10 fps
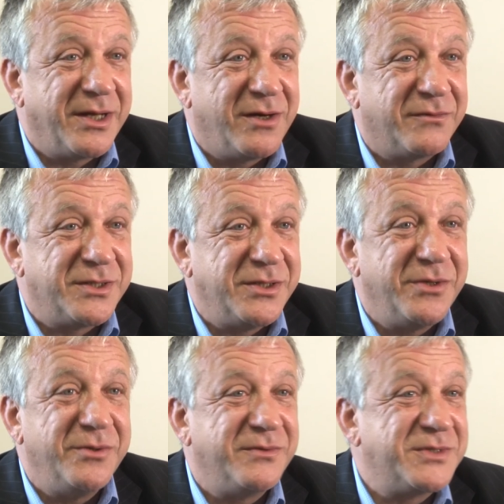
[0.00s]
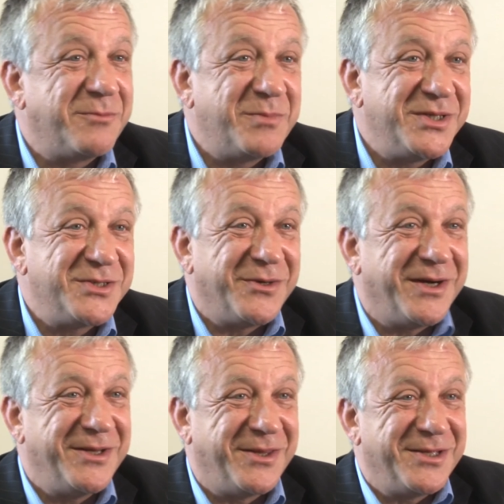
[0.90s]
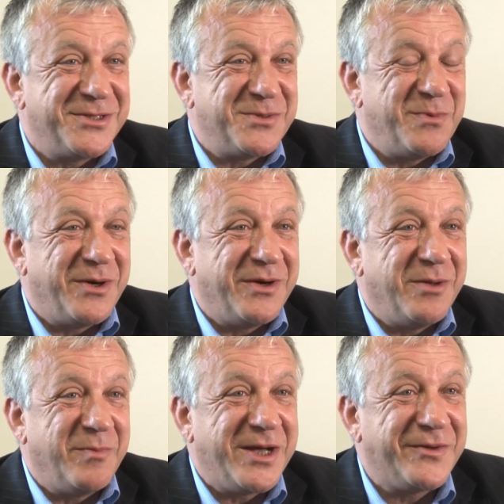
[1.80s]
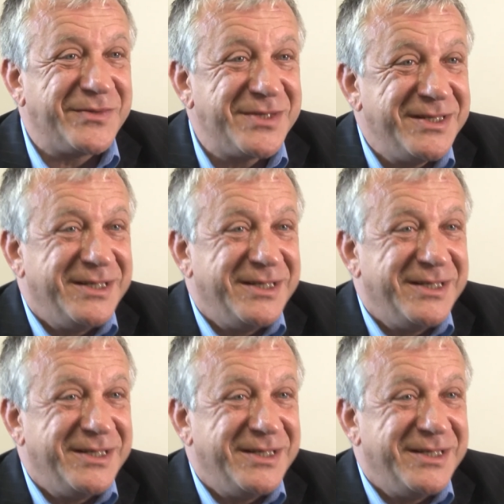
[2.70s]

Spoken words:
afternoon if somebody's got anything to worry about.